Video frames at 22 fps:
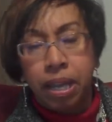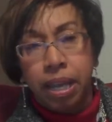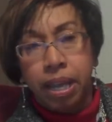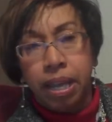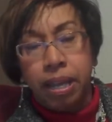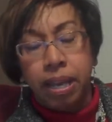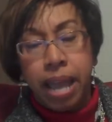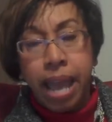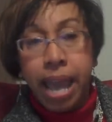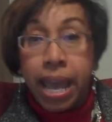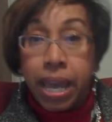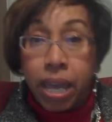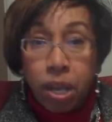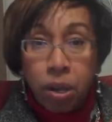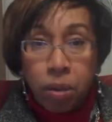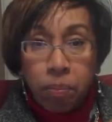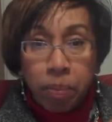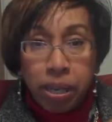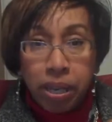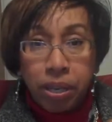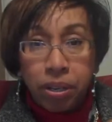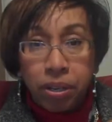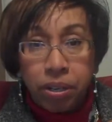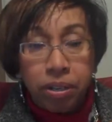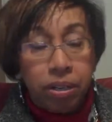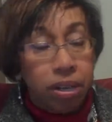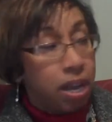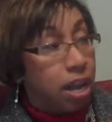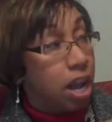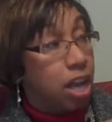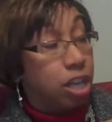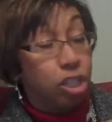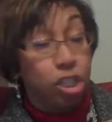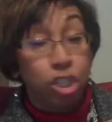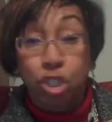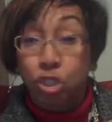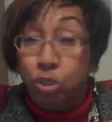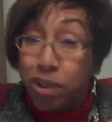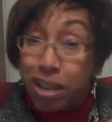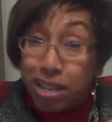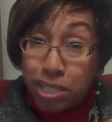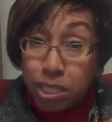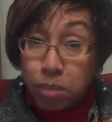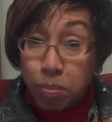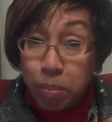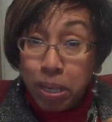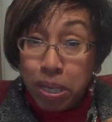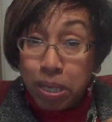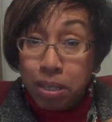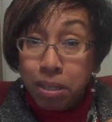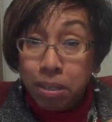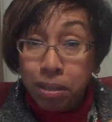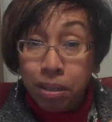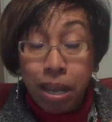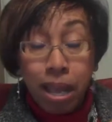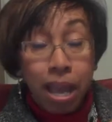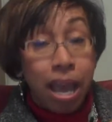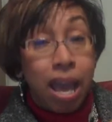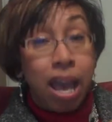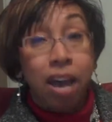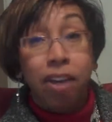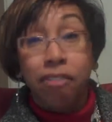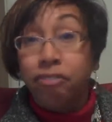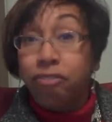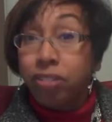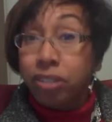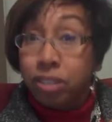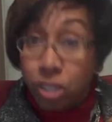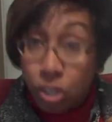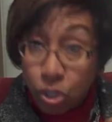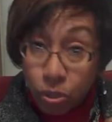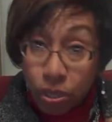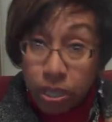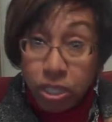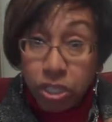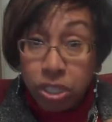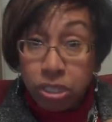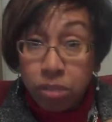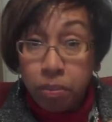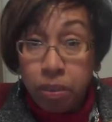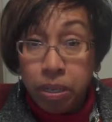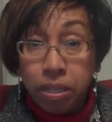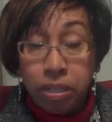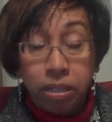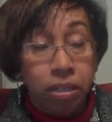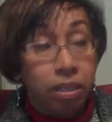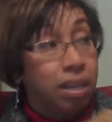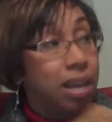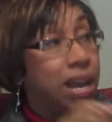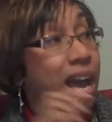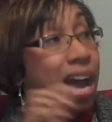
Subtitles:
an anger meter, a stress meter, a frustration meter.